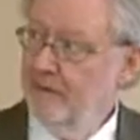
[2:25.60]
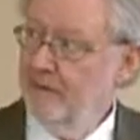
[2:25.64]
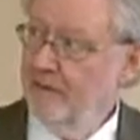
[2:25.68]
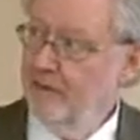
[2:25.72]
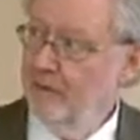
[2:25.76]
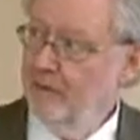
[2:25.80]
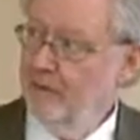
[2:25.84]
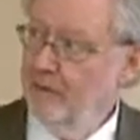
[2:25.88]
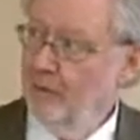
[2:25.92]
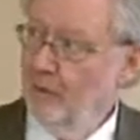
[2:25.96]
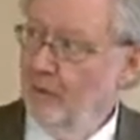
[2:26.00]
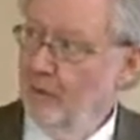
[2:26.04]

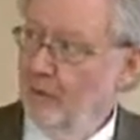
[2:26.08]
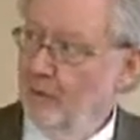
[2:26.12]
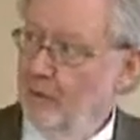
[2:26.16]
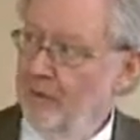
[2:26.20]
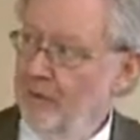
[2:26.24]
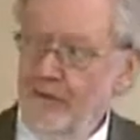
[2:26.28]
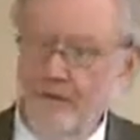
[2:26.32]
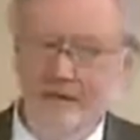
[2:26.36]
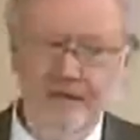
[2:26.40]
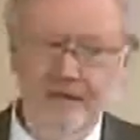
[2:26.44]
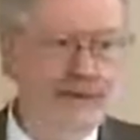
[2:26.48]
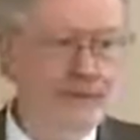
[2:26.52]
loaded
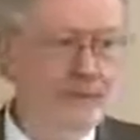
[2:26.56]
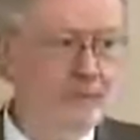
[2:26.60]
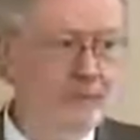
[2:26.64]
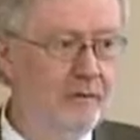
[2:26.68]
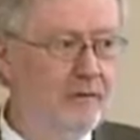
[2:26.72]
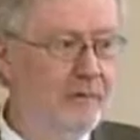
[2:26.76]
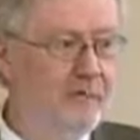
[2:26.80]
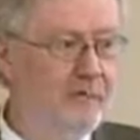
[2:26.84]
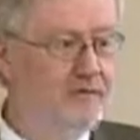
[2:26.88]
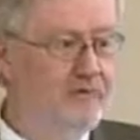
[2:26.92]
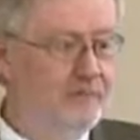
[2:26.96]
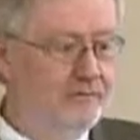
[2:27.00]
in that
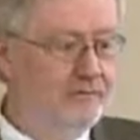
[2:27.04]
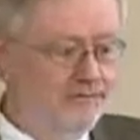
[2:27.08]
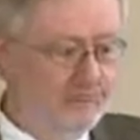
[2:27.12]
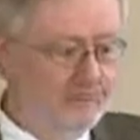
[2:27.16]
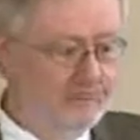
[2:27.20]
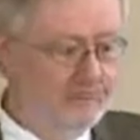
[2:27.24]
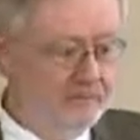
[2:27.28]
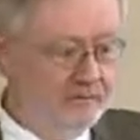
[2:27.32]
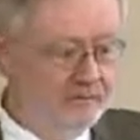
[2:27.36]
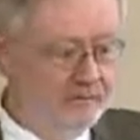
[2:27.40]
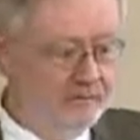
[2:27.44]
word sufficient